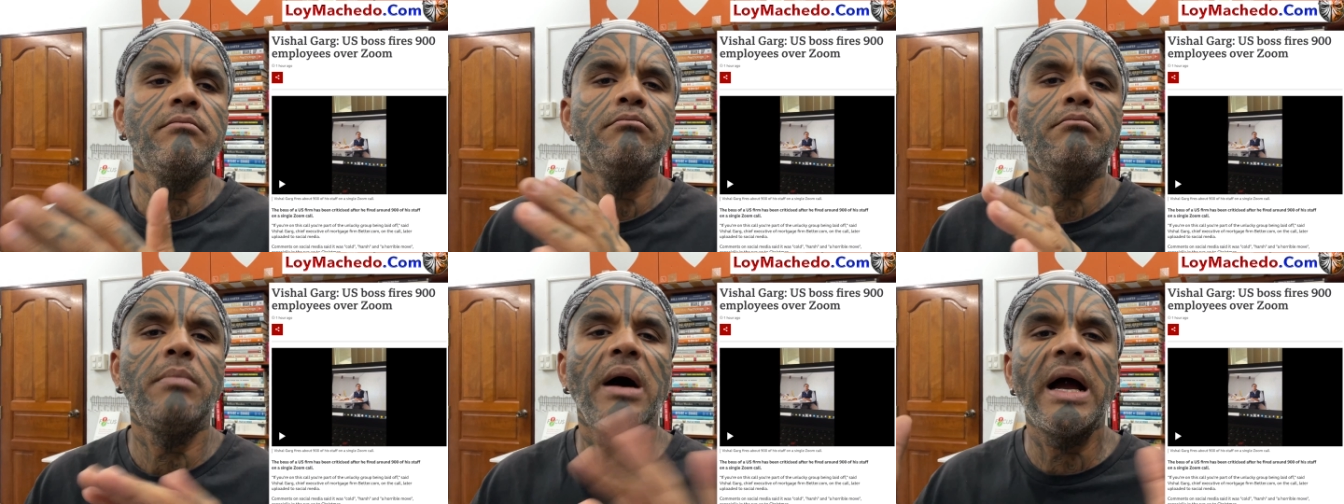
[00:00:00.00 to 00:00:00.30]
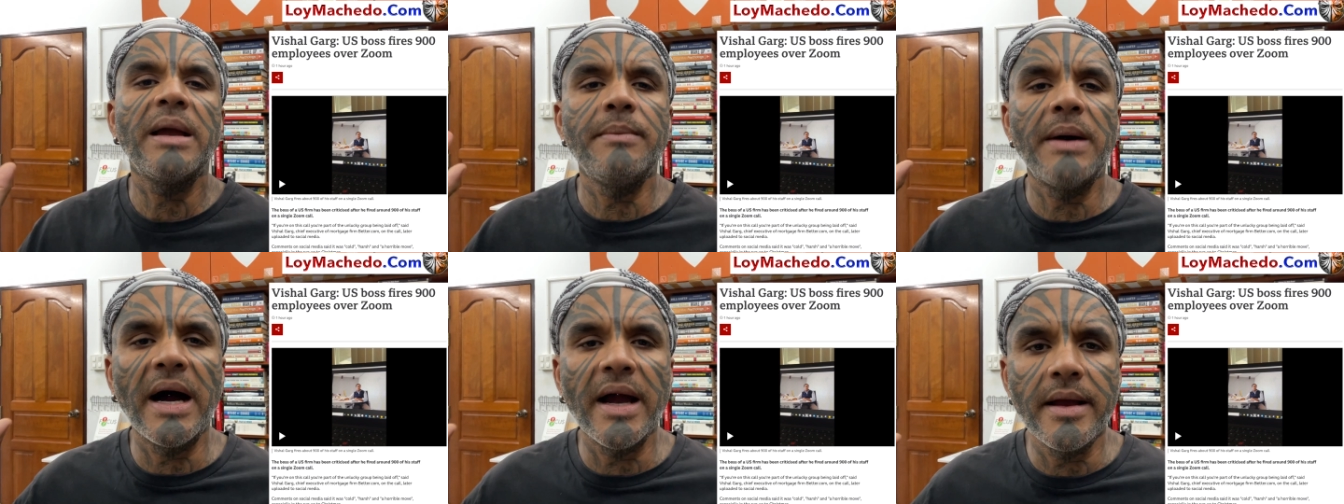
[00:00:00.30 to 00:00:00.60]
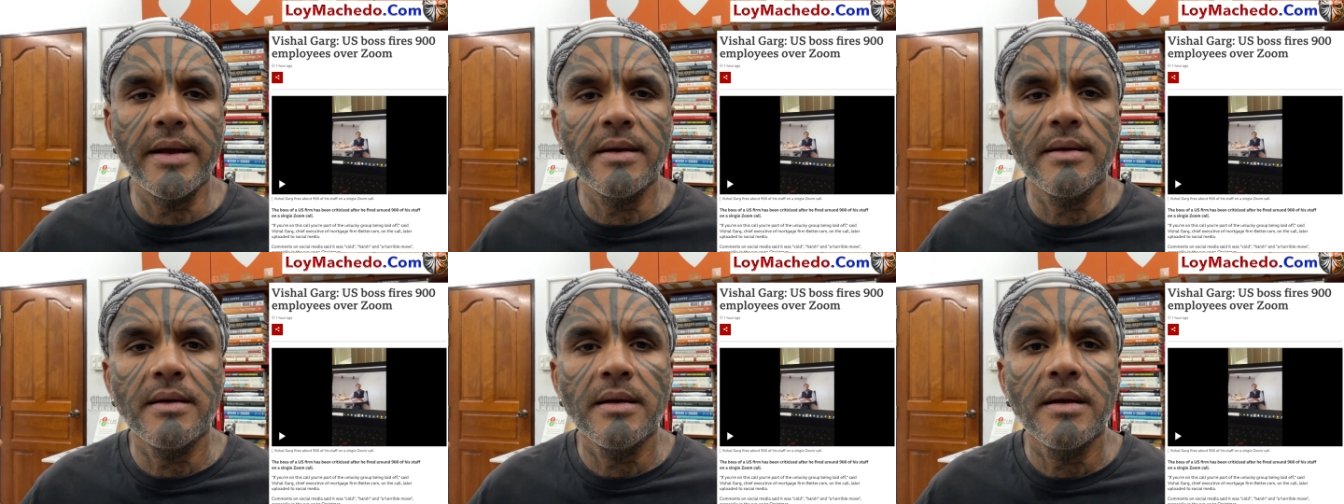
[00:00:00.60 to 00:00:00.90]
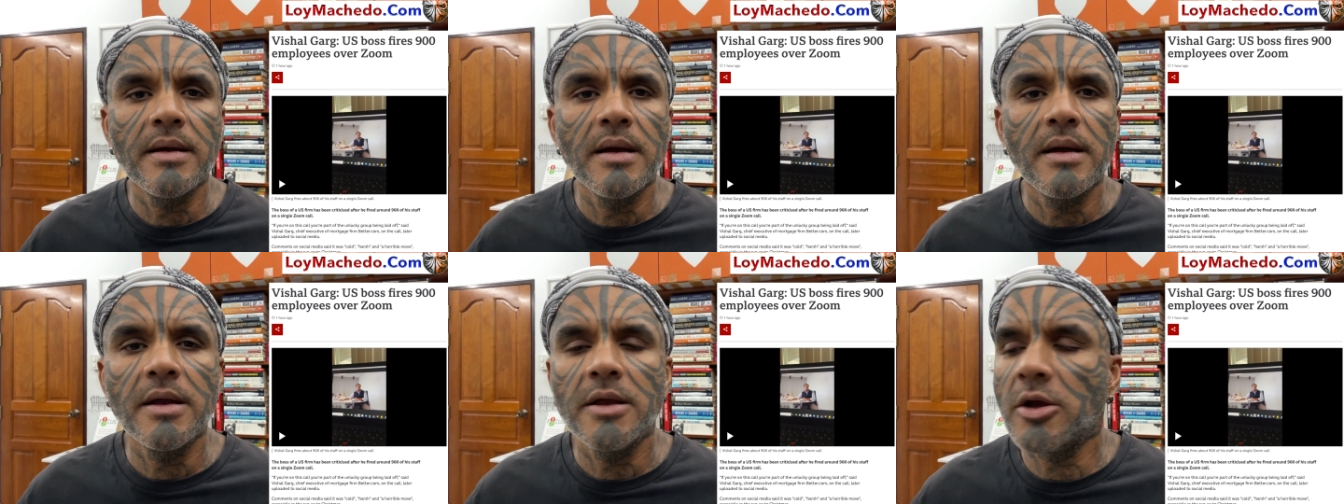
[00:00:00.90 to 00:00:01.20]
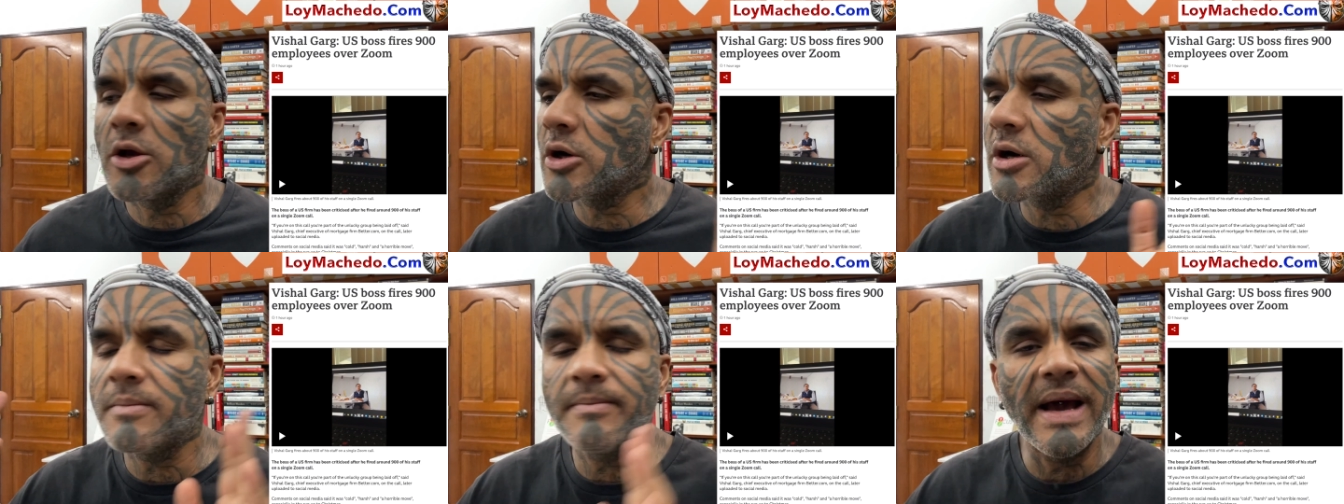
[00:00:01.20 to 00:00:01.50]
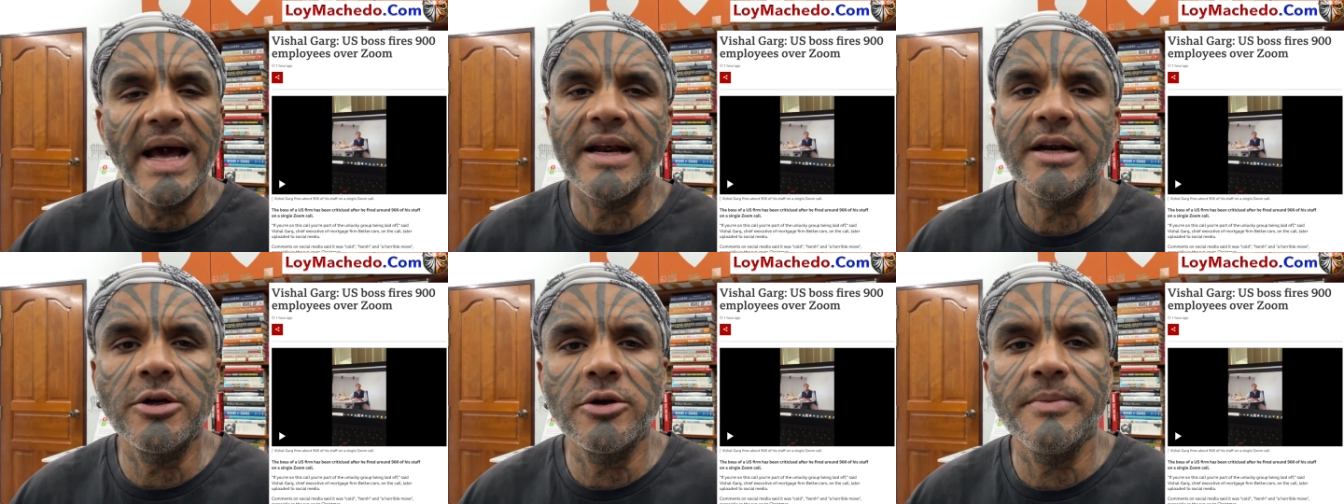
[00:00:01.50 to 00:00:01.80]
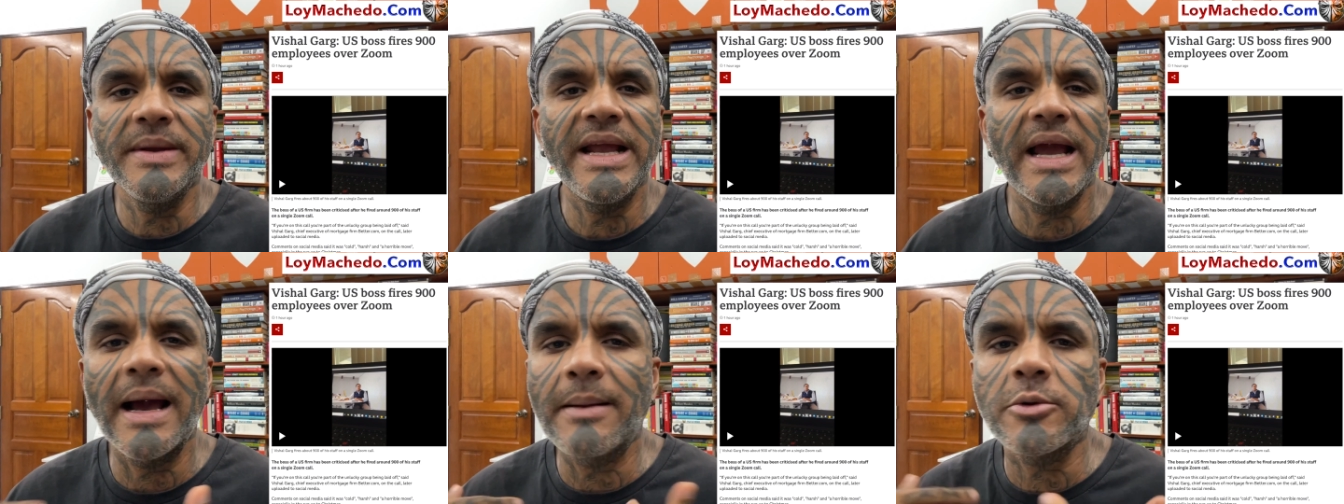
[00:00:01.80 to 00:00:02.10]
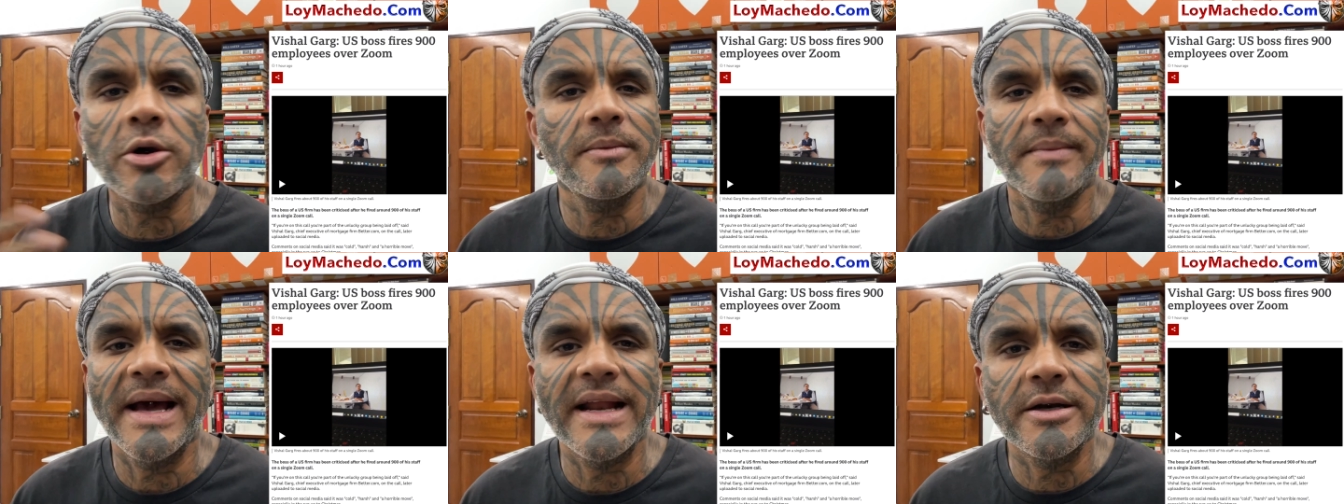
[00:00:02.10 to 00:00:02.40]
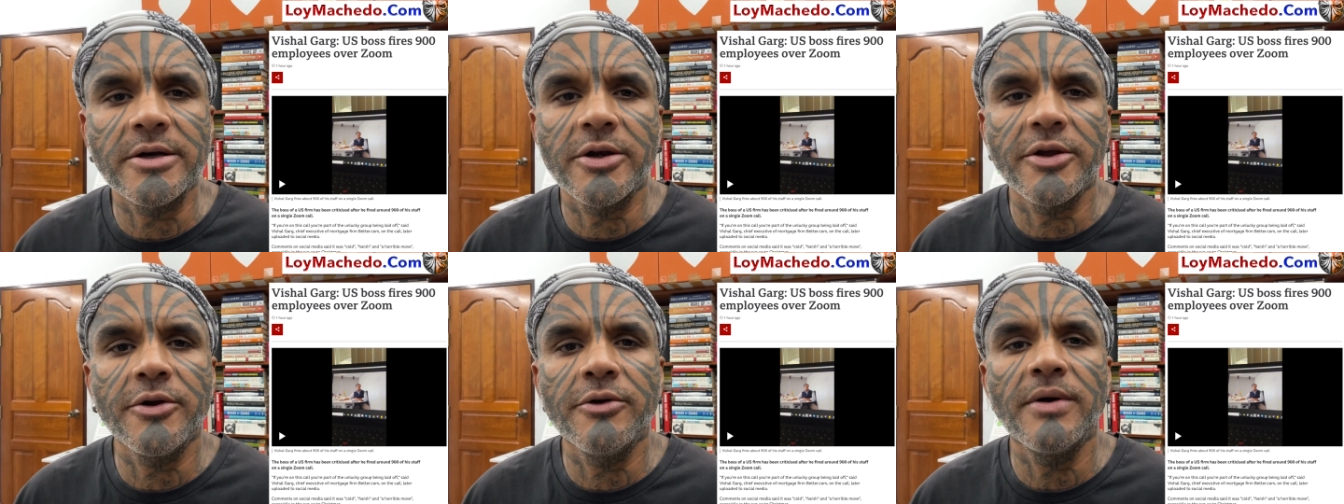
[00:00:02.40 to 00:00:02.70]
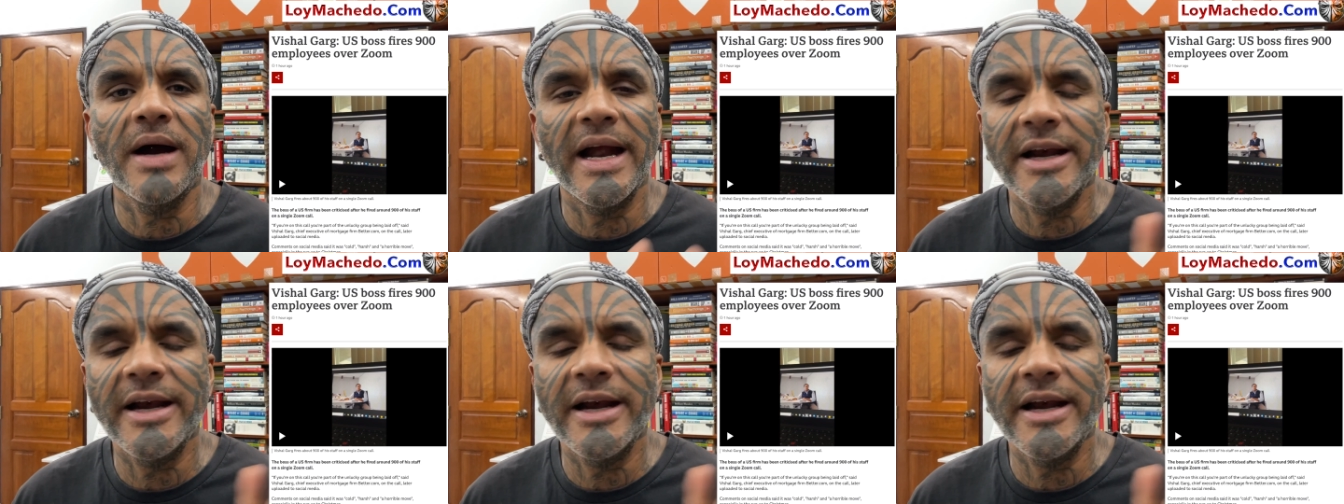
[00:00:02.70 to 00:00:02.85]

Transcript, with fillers: Bye-bye. You're not married to me. I'm not married to you.